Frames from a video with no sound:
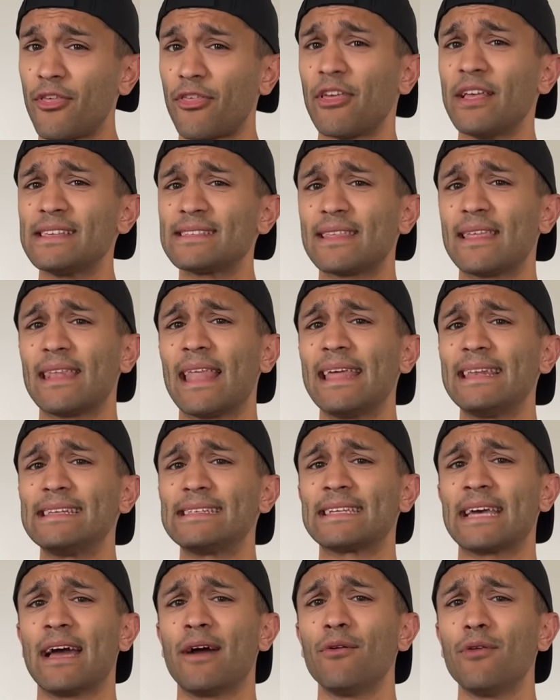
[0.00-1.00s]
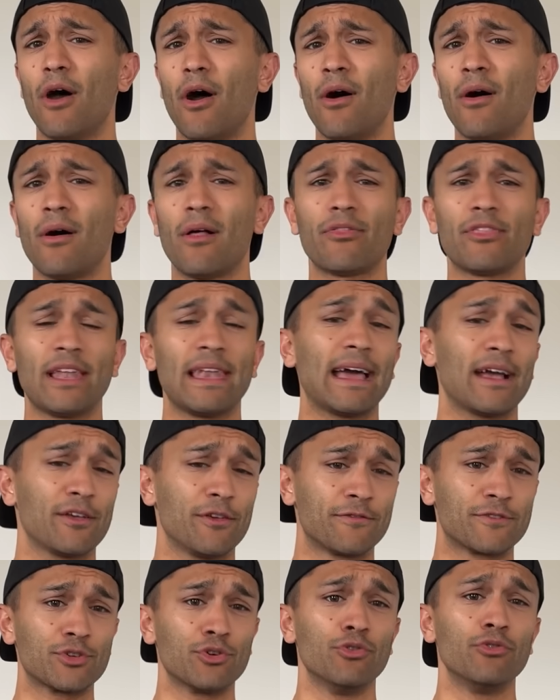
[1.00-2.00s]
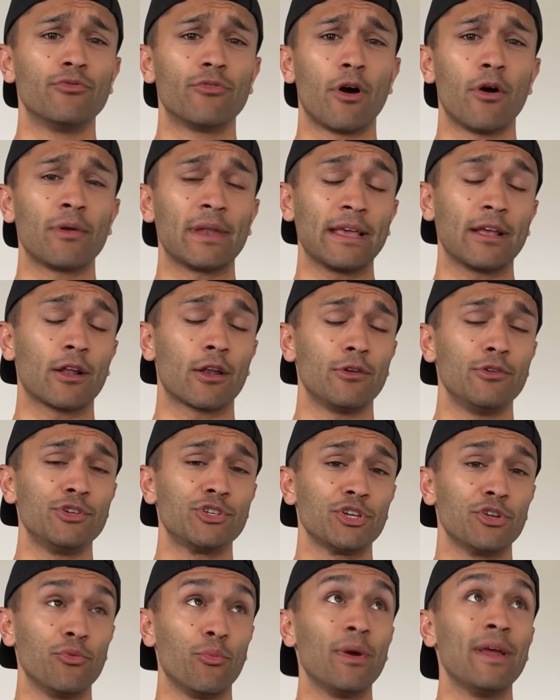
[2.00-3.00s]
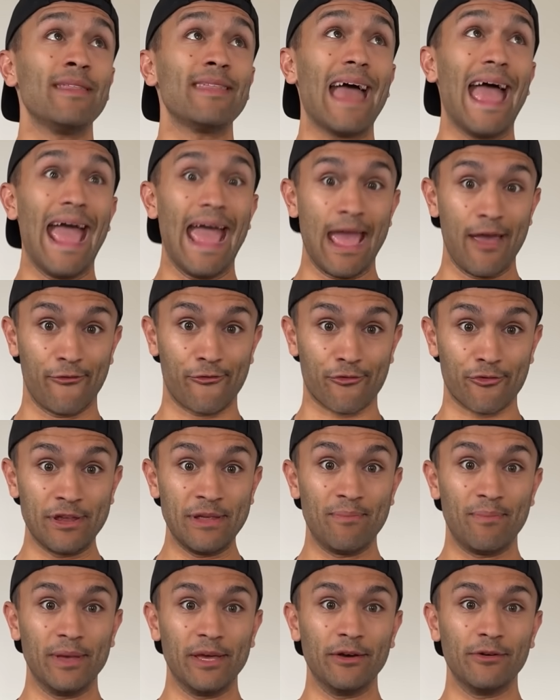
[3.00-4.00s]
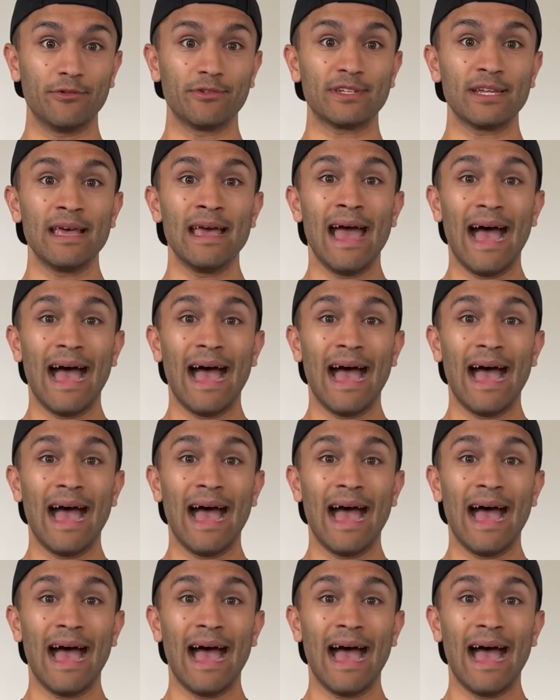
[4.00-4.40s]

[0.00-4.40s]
things that let it down are the lack of tool roll inclusion with every build